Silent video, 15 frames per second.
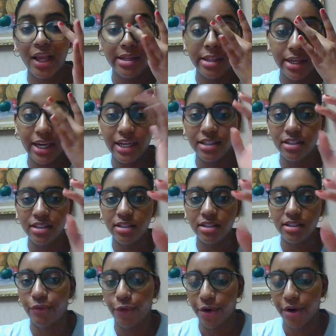Case
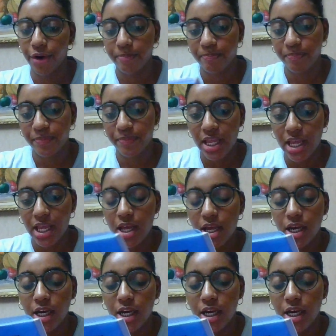4.
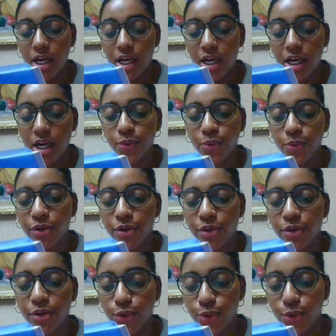A
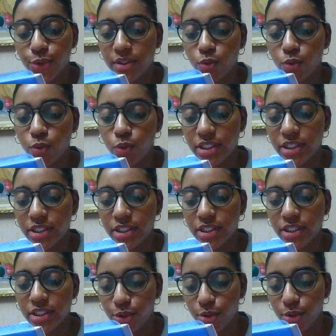22-year-old student was
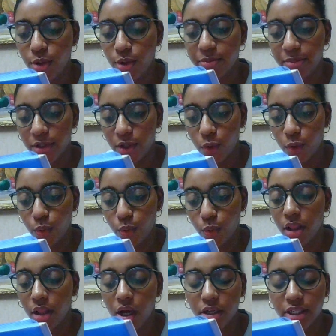admitted to hospital with a
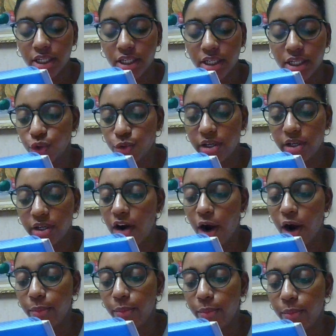long history of
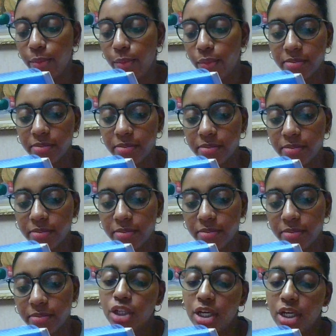heart problems.
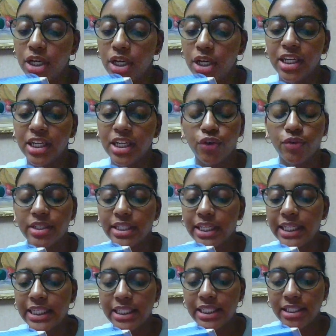She had been
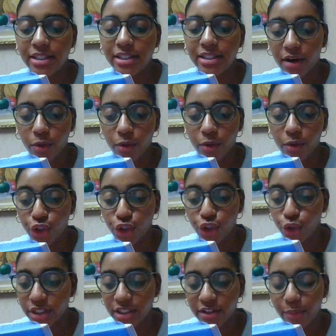increasingly tired, with
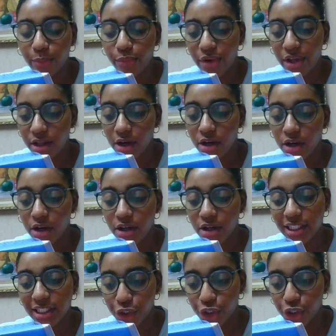shortness of breath on
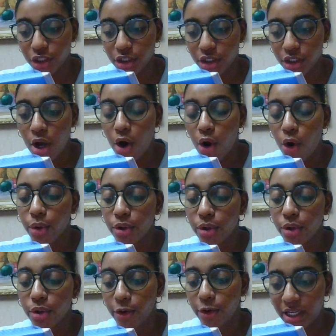exertion,
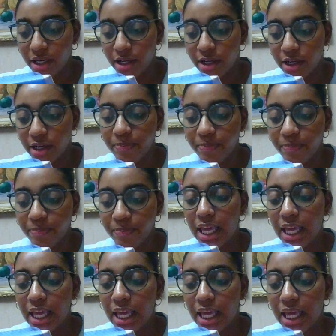orthopnea,
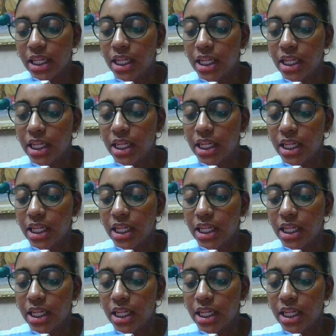and